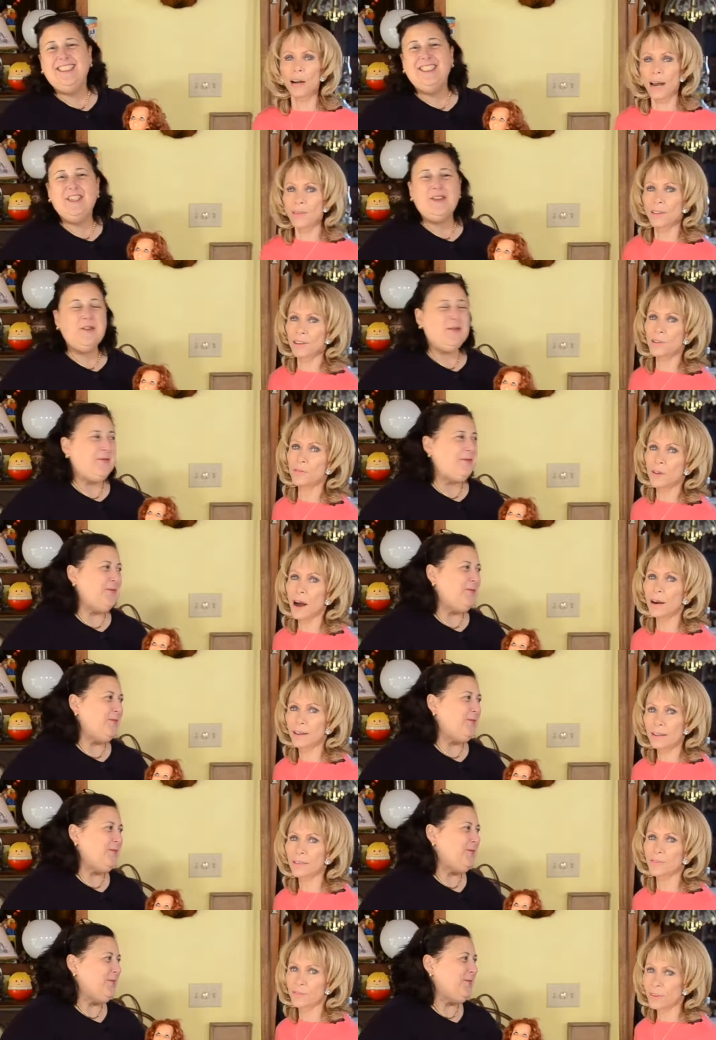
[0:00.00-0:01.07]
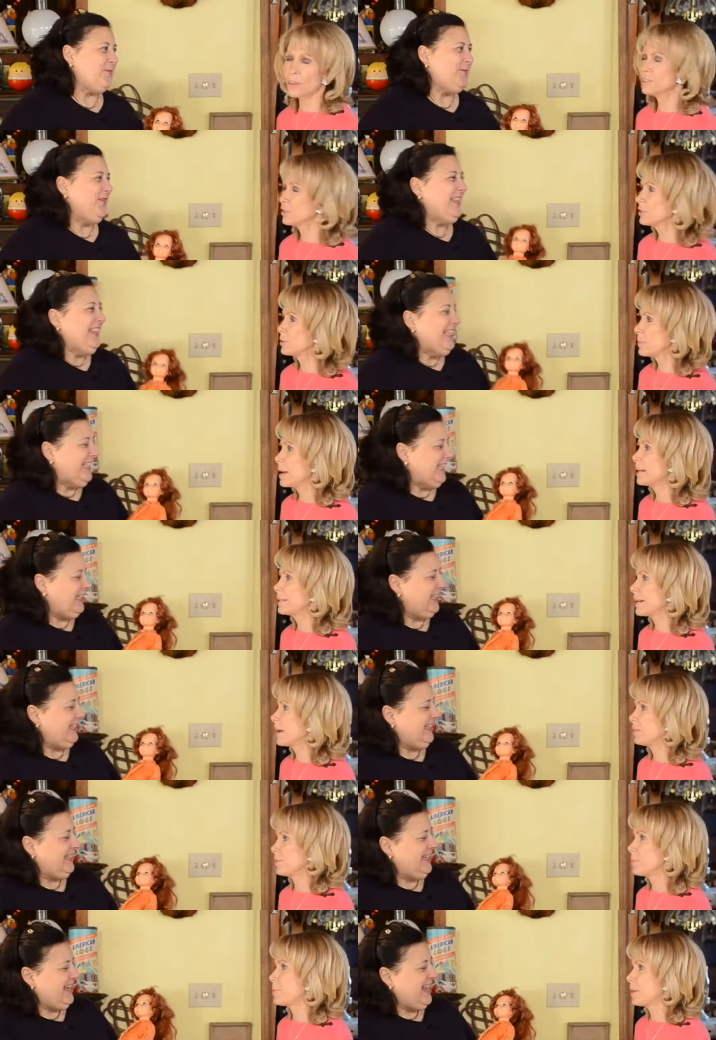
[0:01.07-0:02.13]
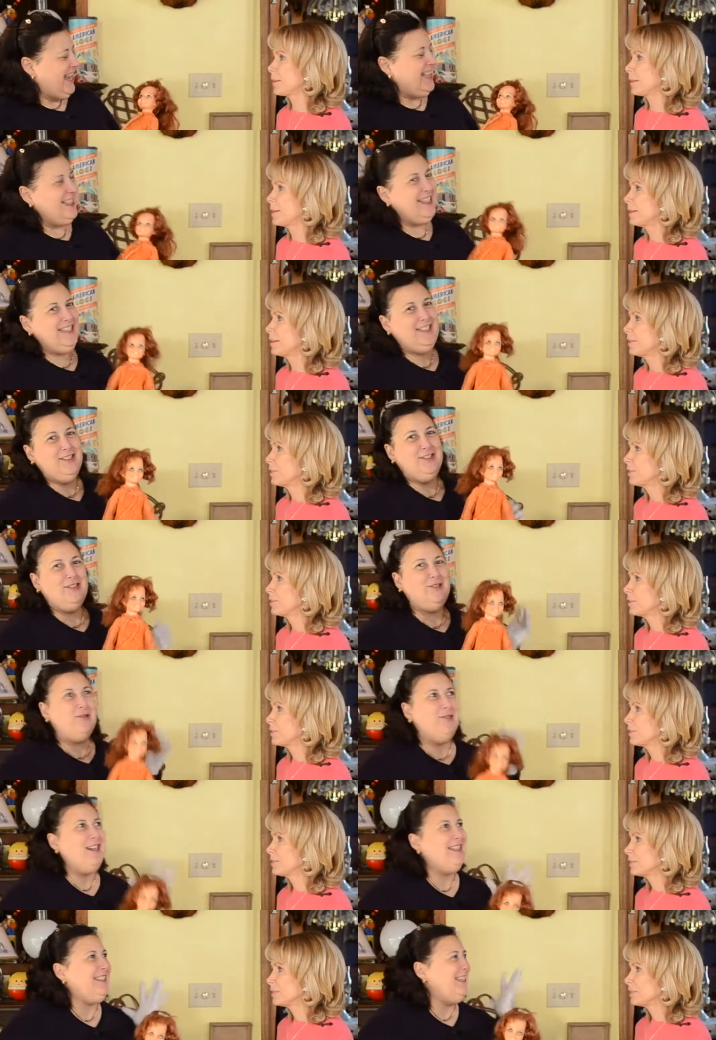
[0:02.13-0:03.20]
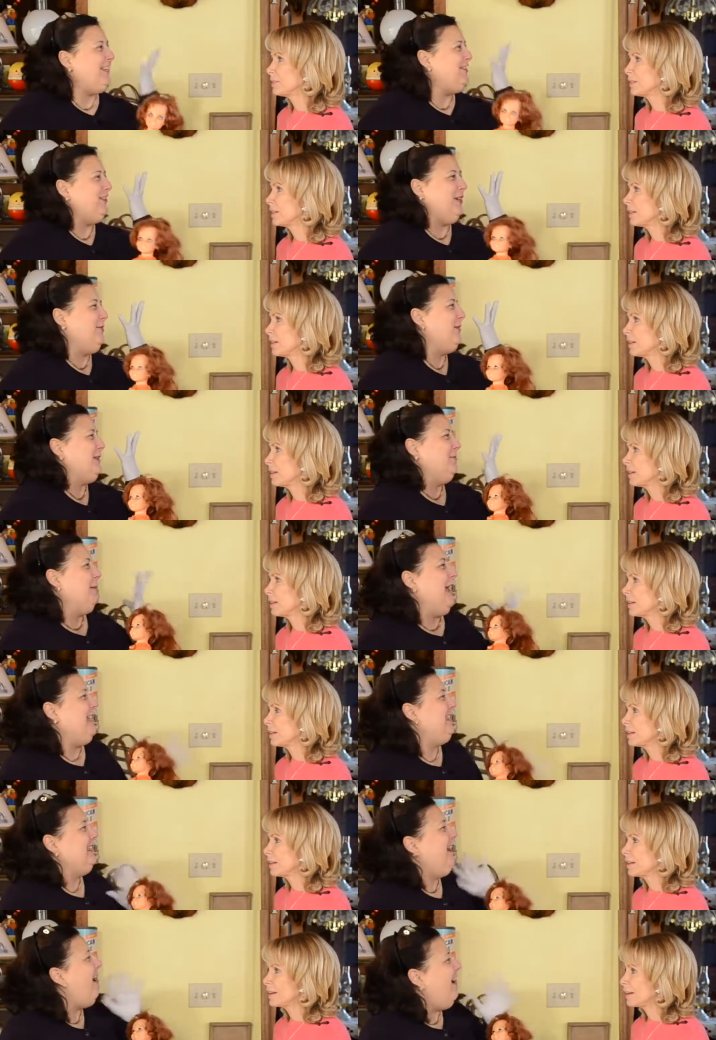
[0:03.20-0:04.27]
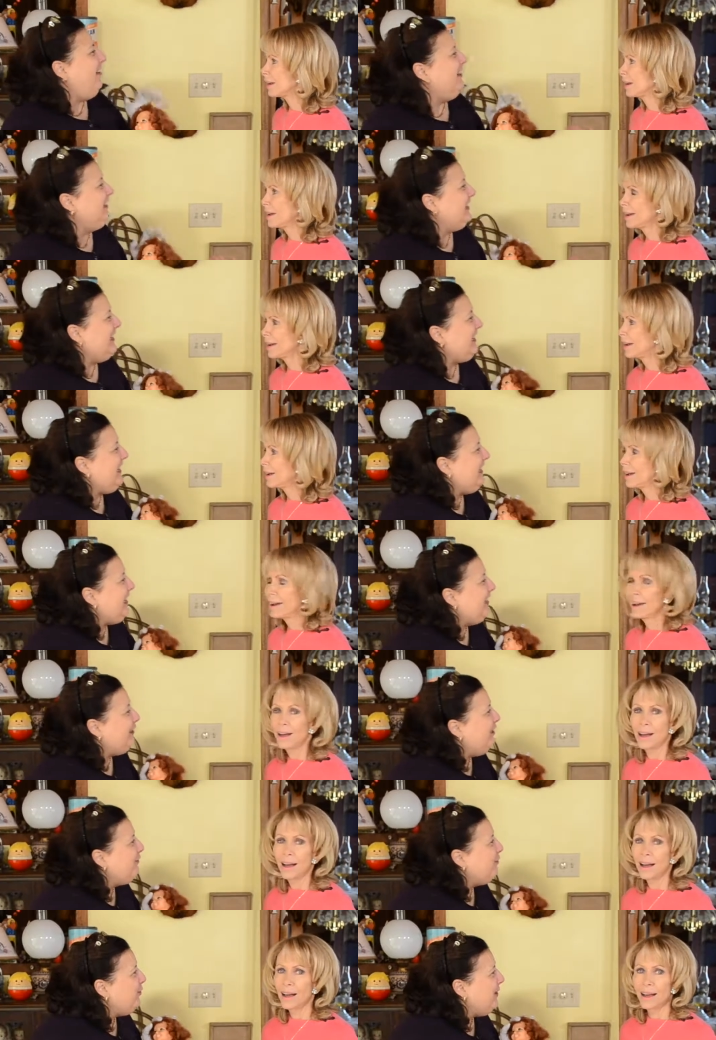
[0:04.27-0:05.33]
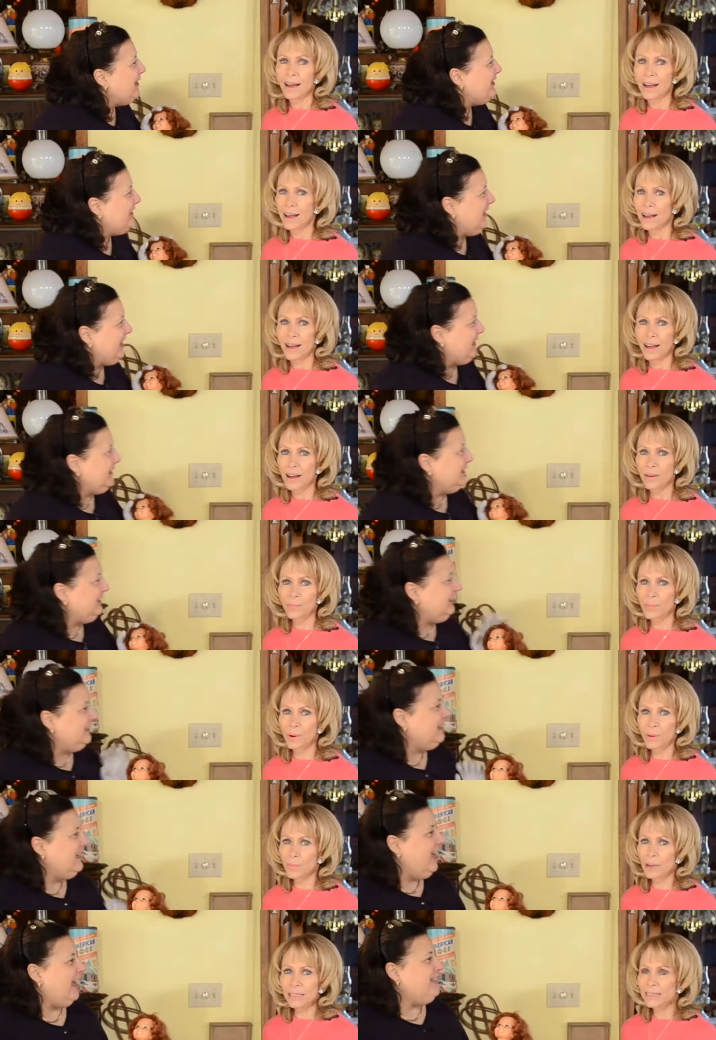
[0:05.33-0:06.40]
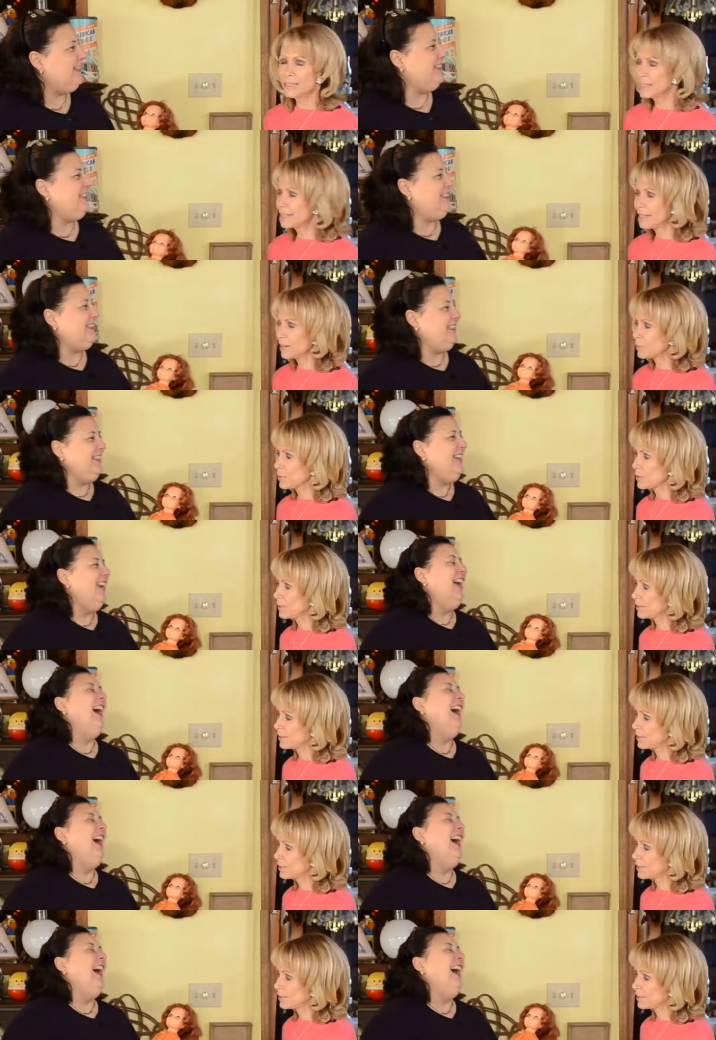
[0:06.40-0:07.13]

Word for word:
Speaker 1: I think you've got a confession to make to everybody. This is
Speaker 2: Crissy. She was my doll as a kid. I love Crissy. What, what's I, the deal with this